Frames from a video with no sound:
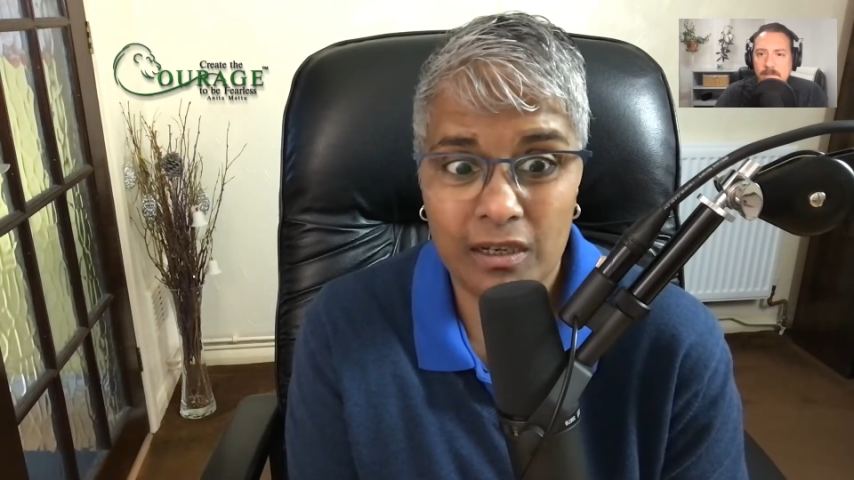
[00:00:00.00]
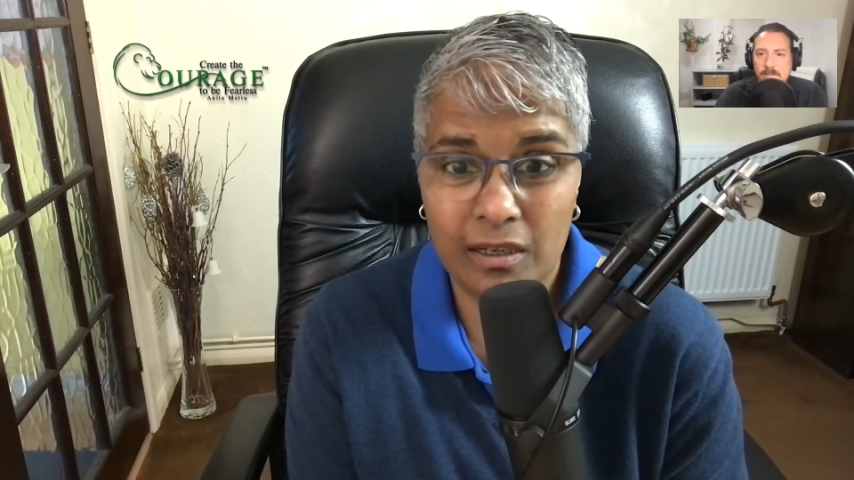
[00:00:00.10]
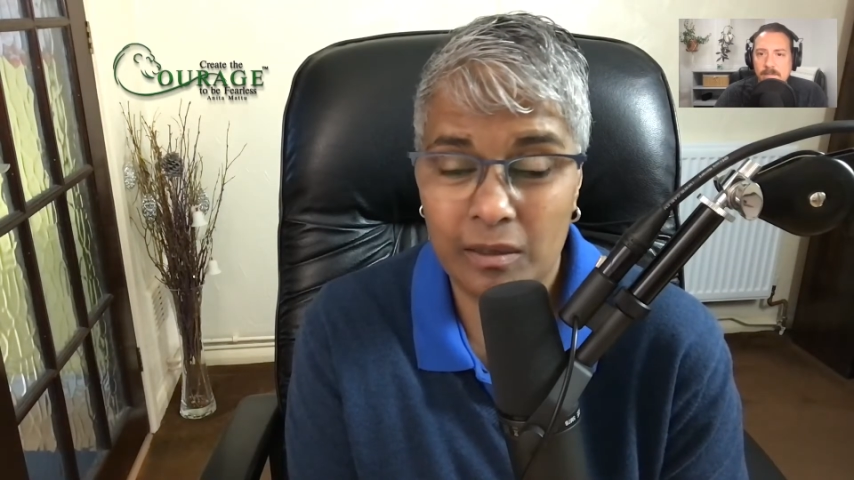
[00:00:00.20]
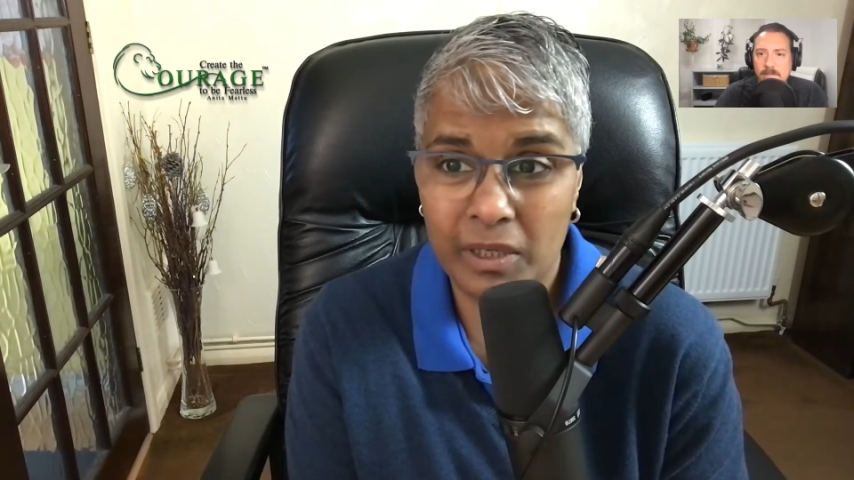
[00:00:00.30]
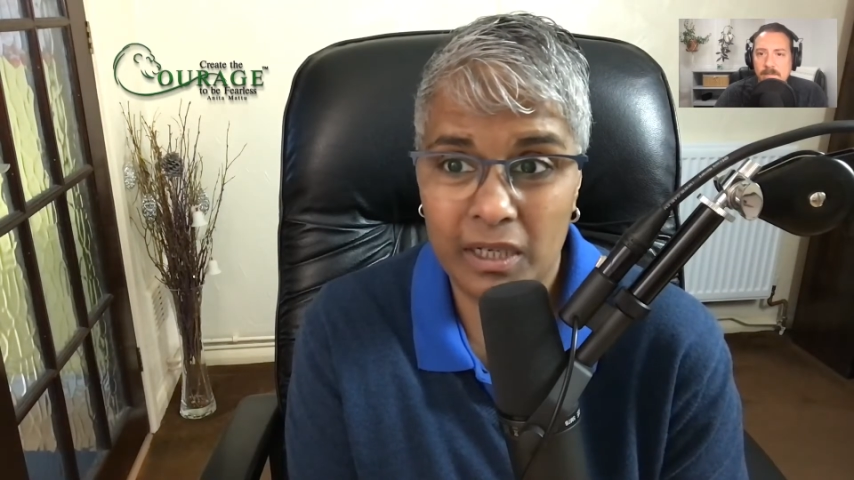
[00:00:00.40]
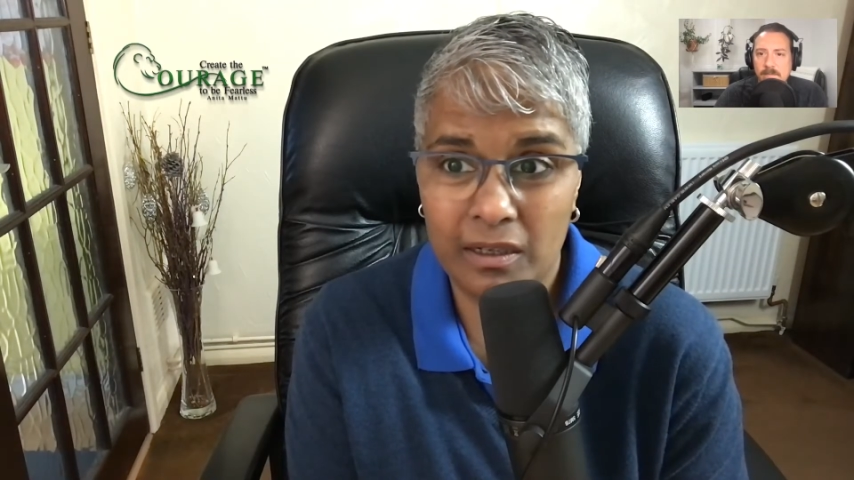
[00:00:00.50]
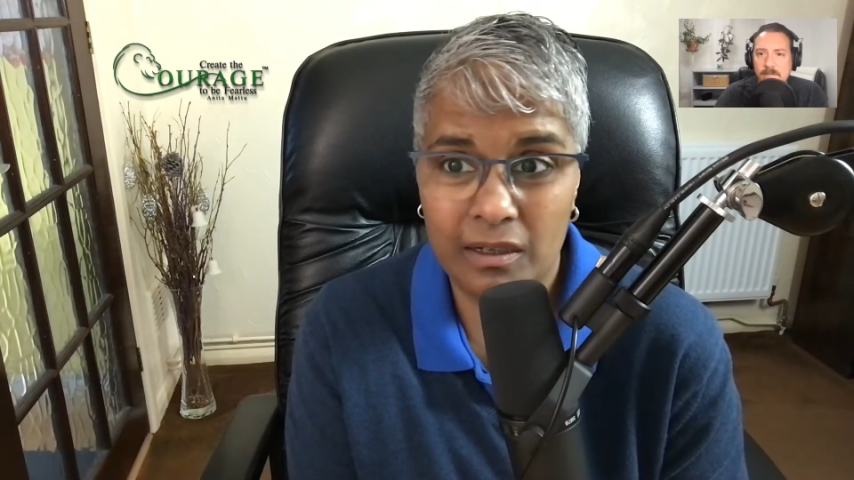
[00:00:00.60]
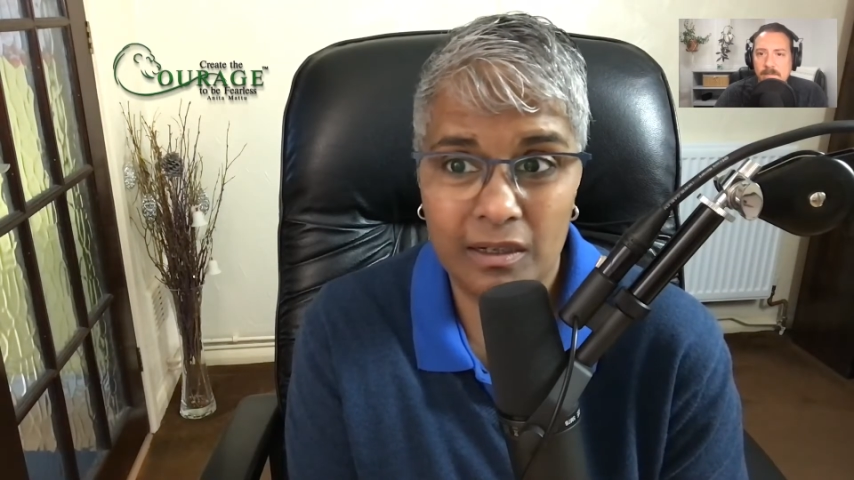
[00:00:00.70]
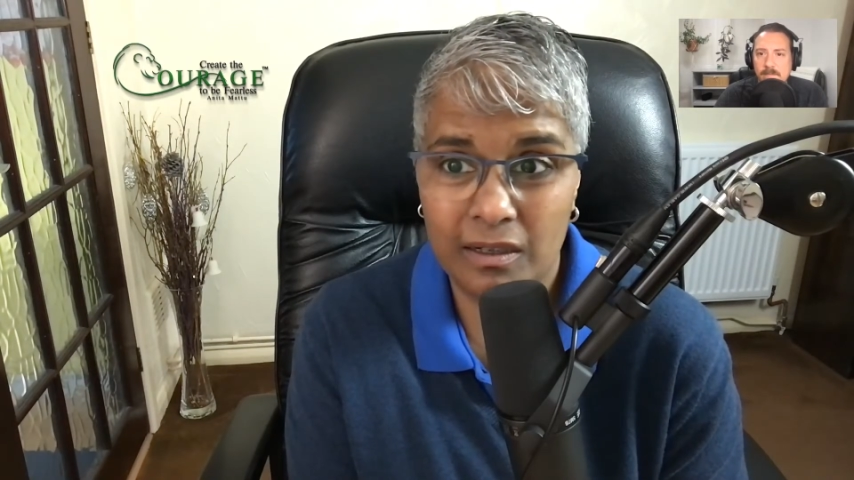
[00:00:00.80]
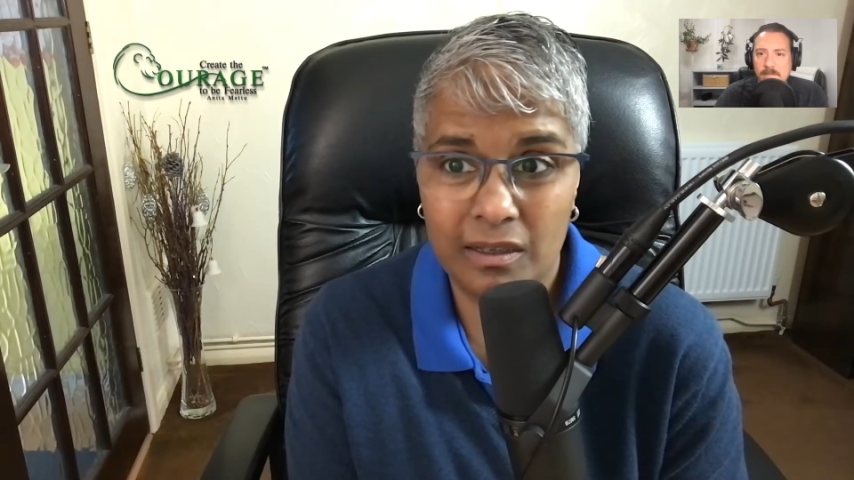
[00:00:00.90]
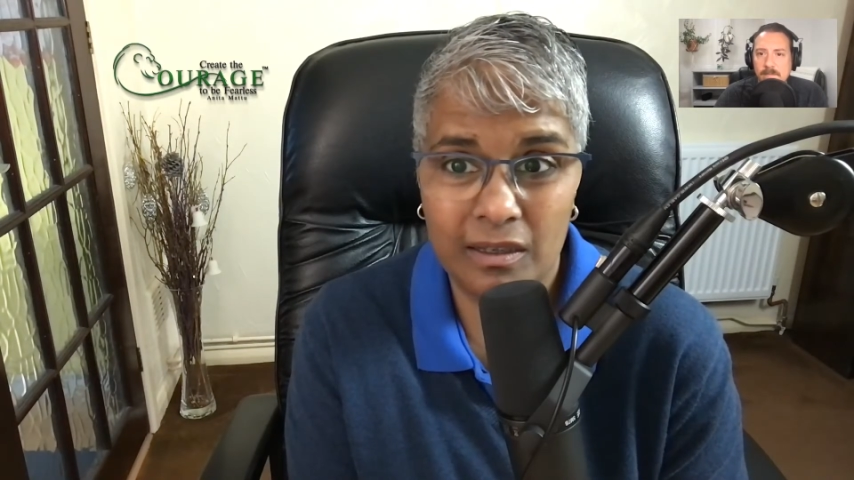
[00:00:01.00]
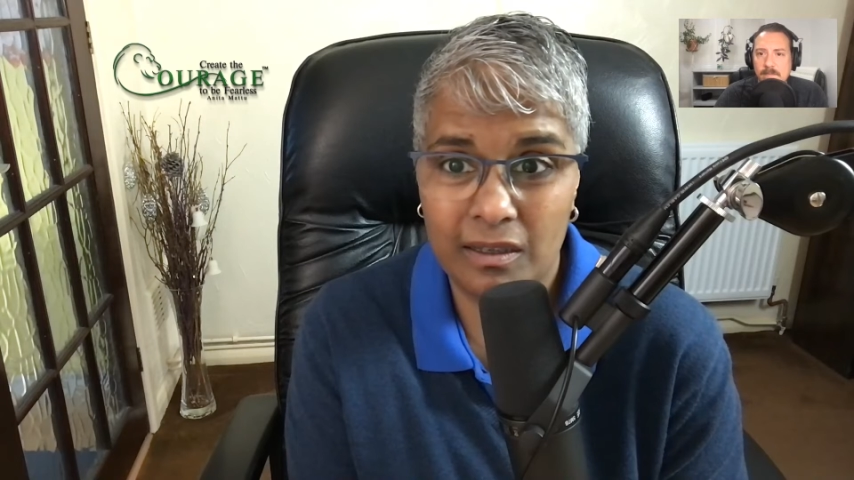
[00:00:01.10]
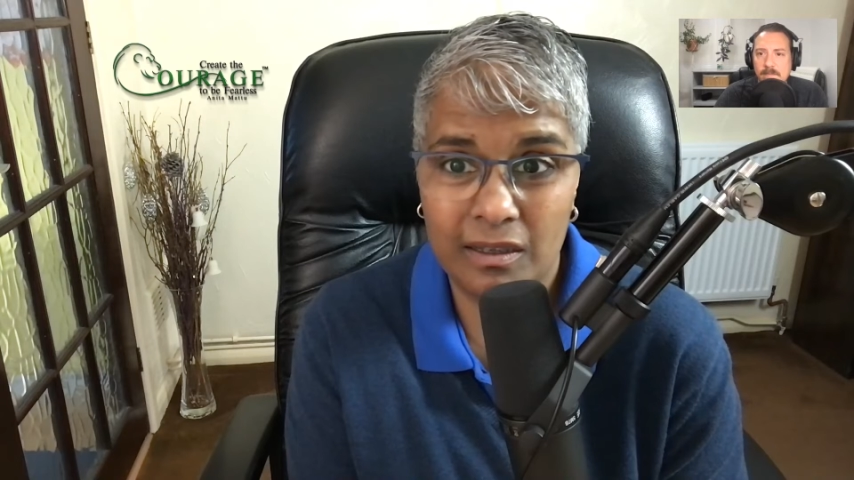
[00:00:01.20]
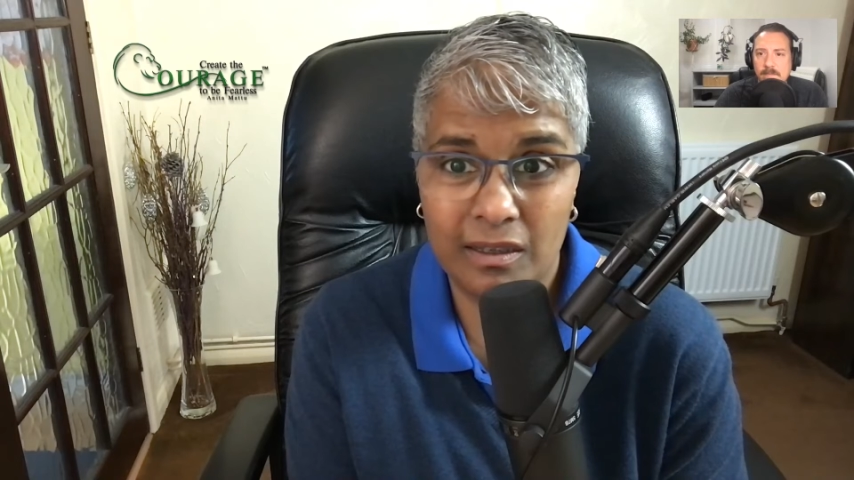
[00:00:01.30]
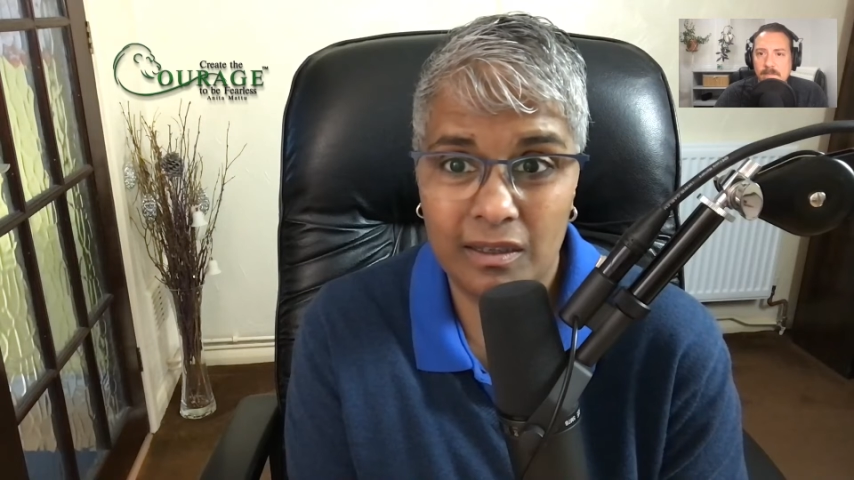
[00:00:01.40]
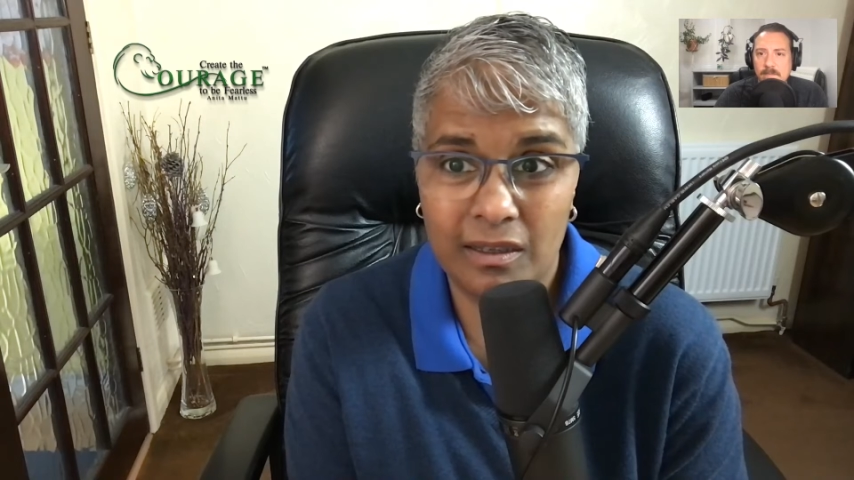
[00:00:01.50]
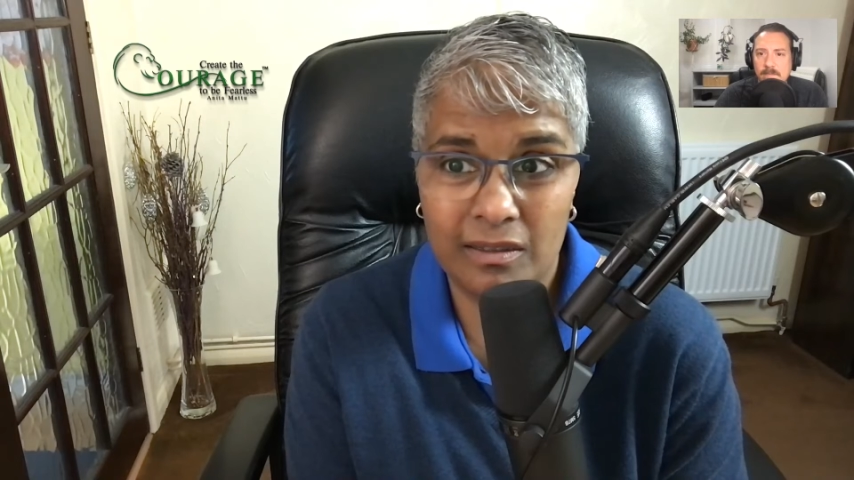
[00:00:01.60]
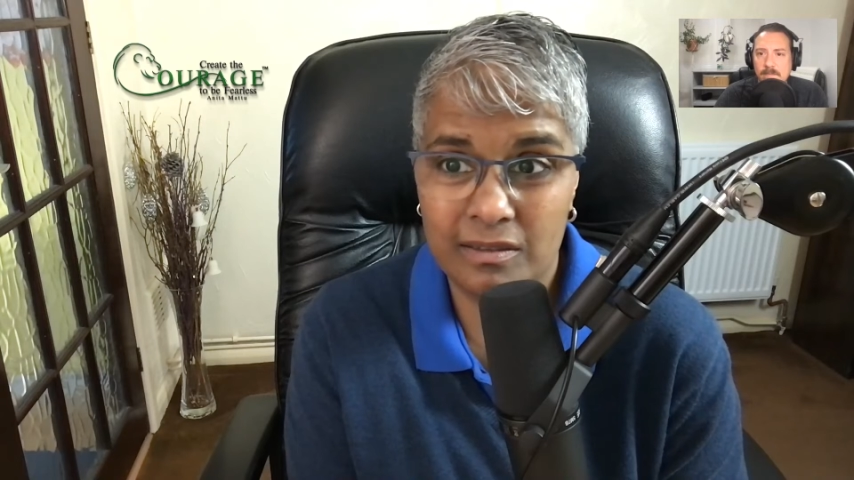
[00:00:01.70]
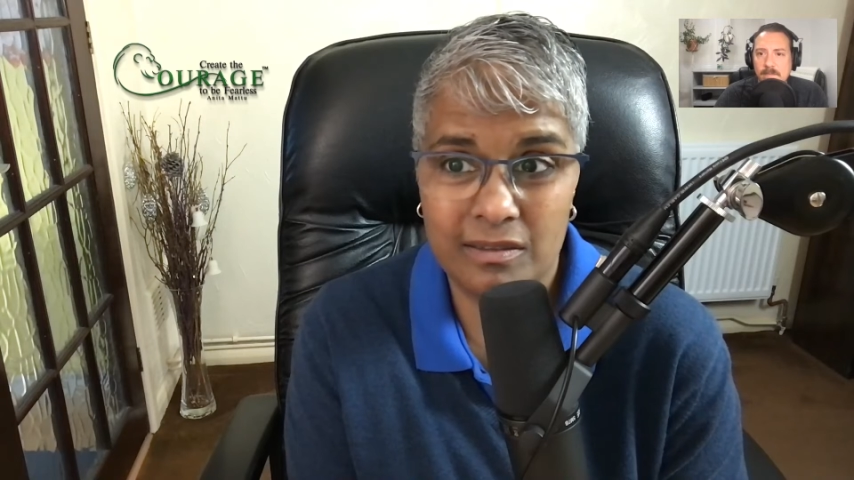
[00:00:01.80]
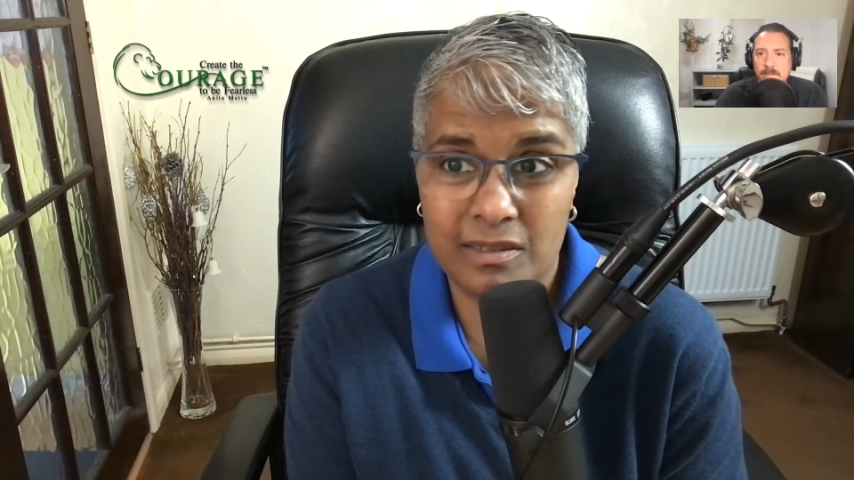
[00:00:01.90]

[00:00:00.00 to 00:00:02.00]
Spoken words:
I mean, it's a